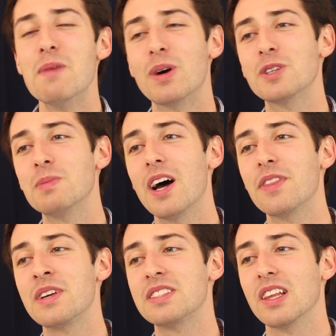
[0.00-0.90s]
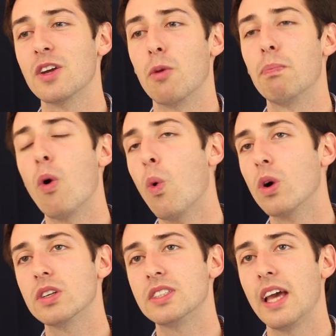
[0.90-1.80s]
Puerto Madryn's a little
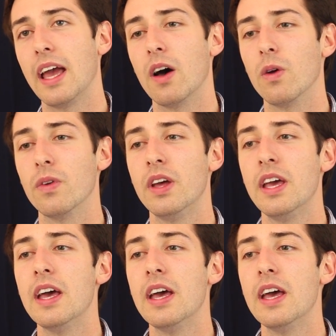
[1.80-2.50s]
port town.